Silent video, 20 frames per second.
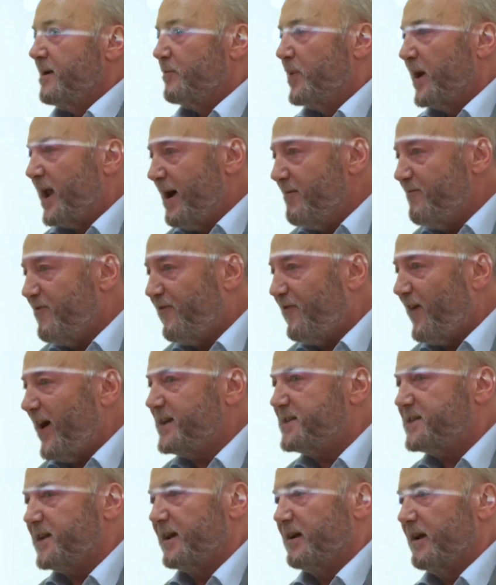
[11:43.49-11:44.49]
But I'm
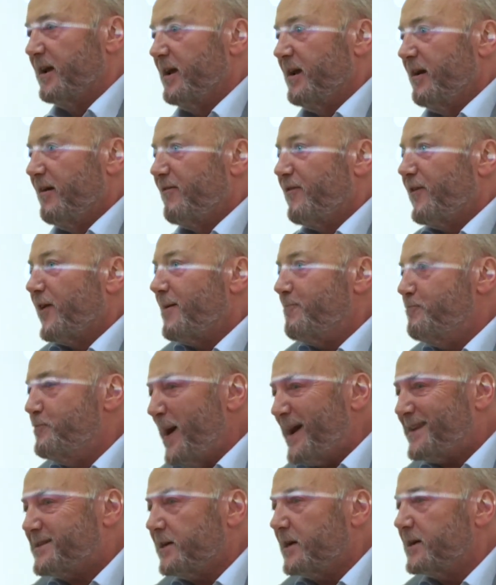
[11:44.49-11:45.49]
fighting for a
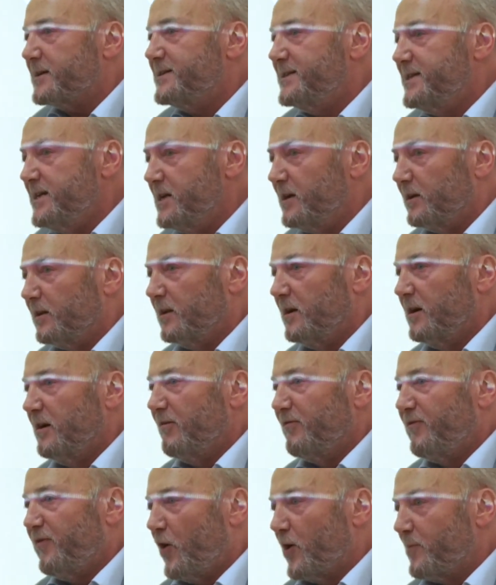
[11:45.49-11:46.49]
better deal
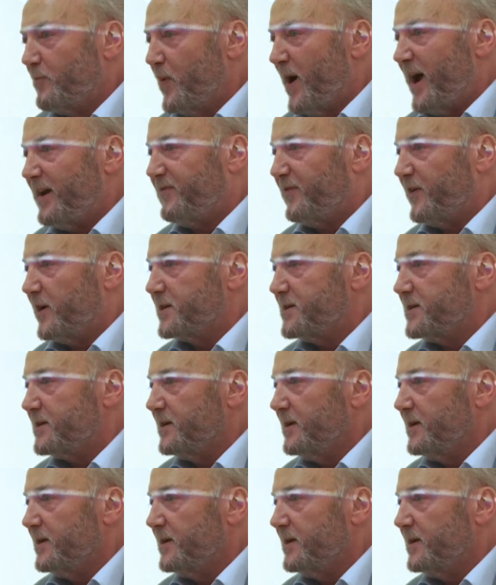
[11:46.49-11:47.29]
for Bradford.